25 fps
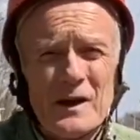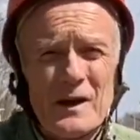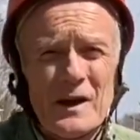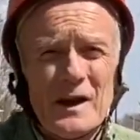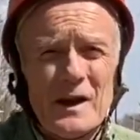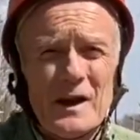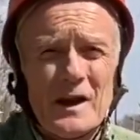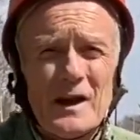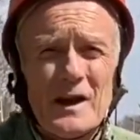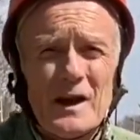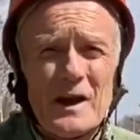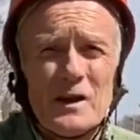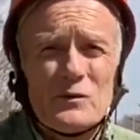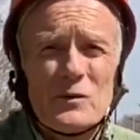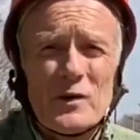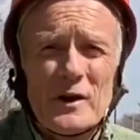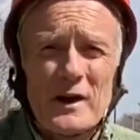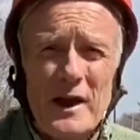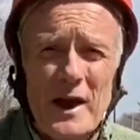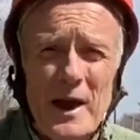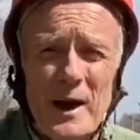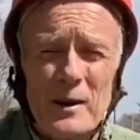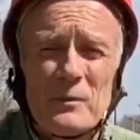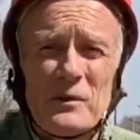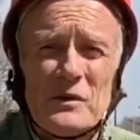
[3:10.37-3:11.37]
And what
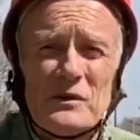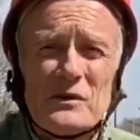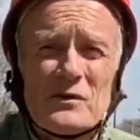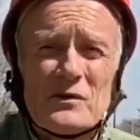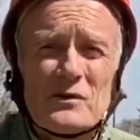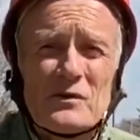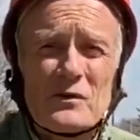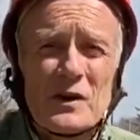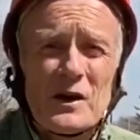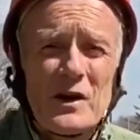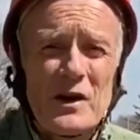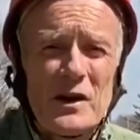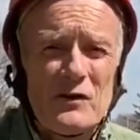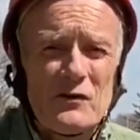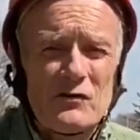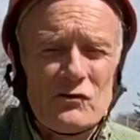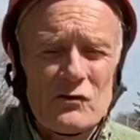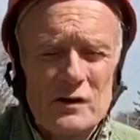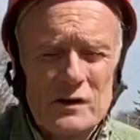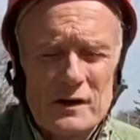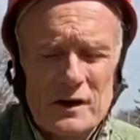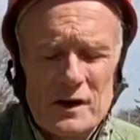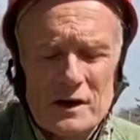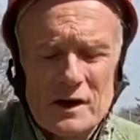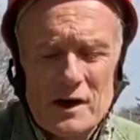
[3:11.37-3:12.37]
happens is
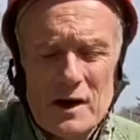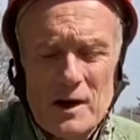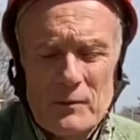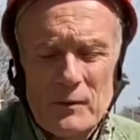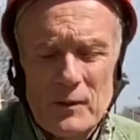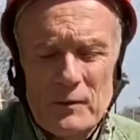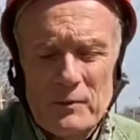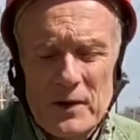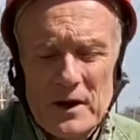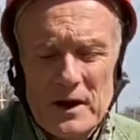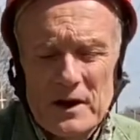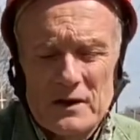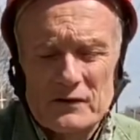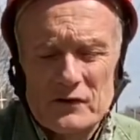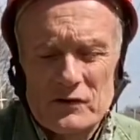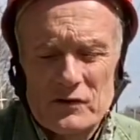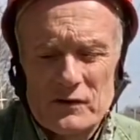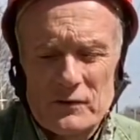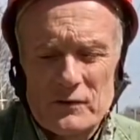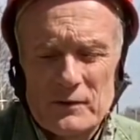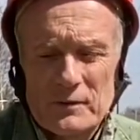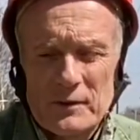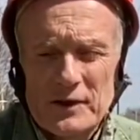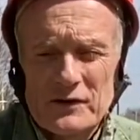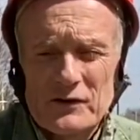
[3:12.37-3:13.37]
occasionally I come upon some
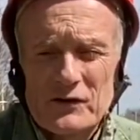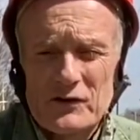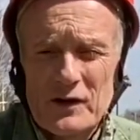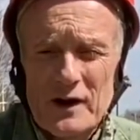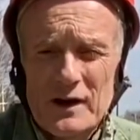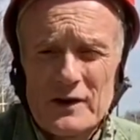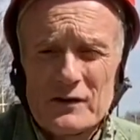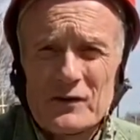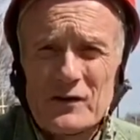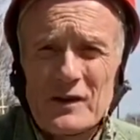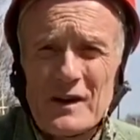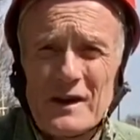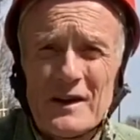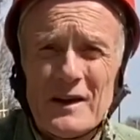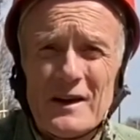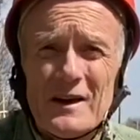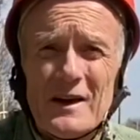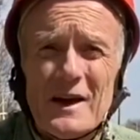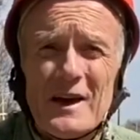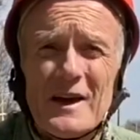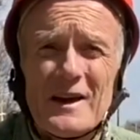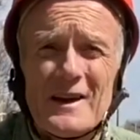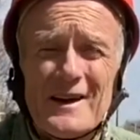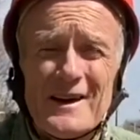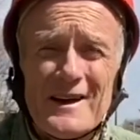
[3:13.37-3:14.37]
of my sites
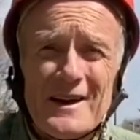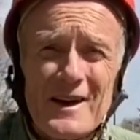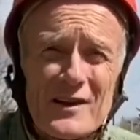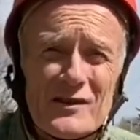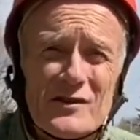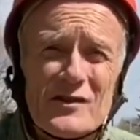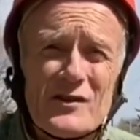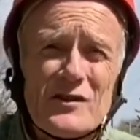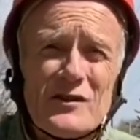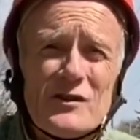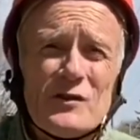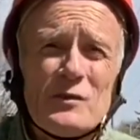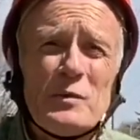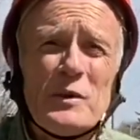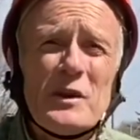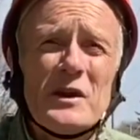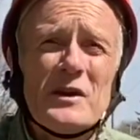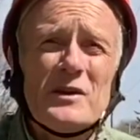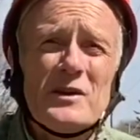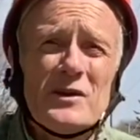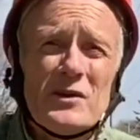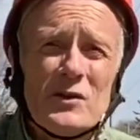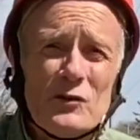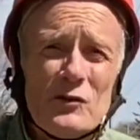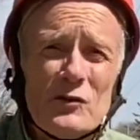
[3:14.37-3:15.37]
and a nest is being
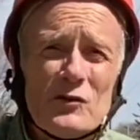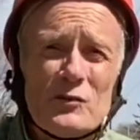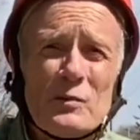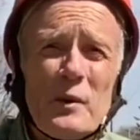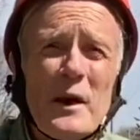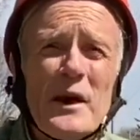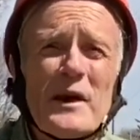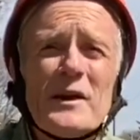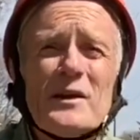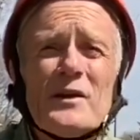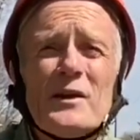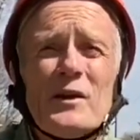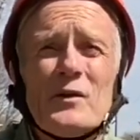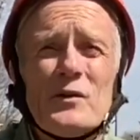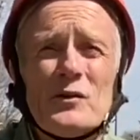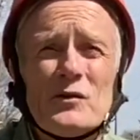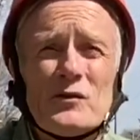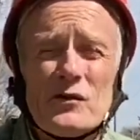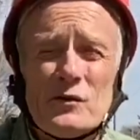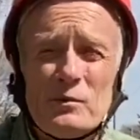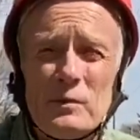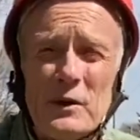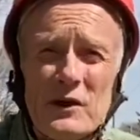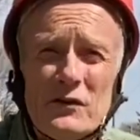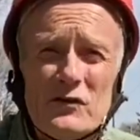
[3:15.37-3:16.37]
used by another
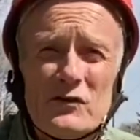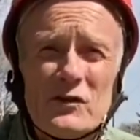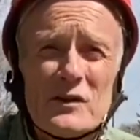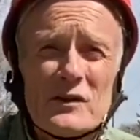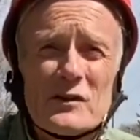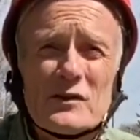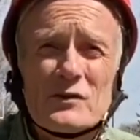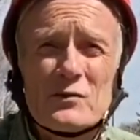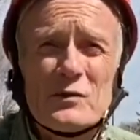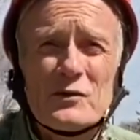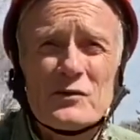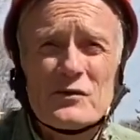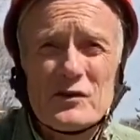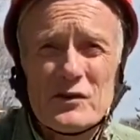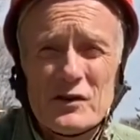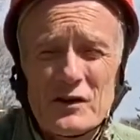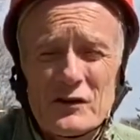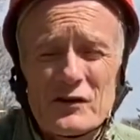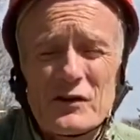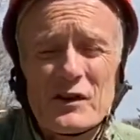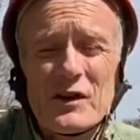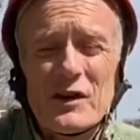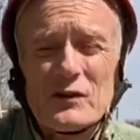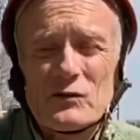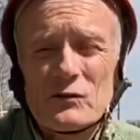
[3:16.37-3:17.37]
species, which in this
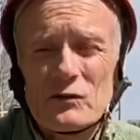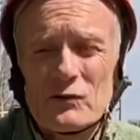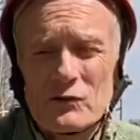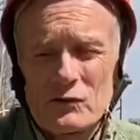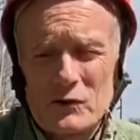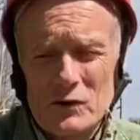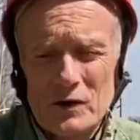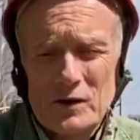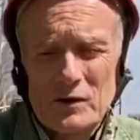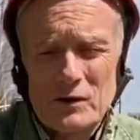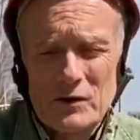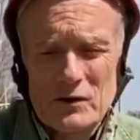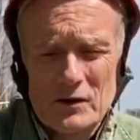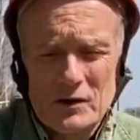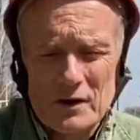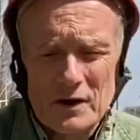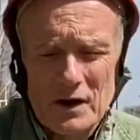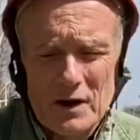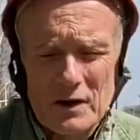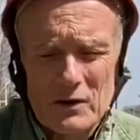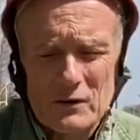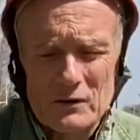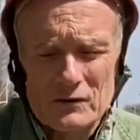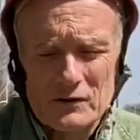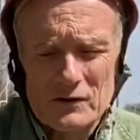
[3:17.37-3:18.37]
case was great horned
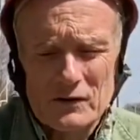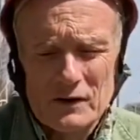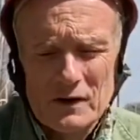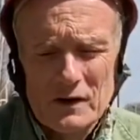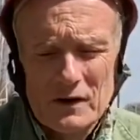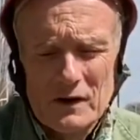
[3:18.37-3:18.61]
owls.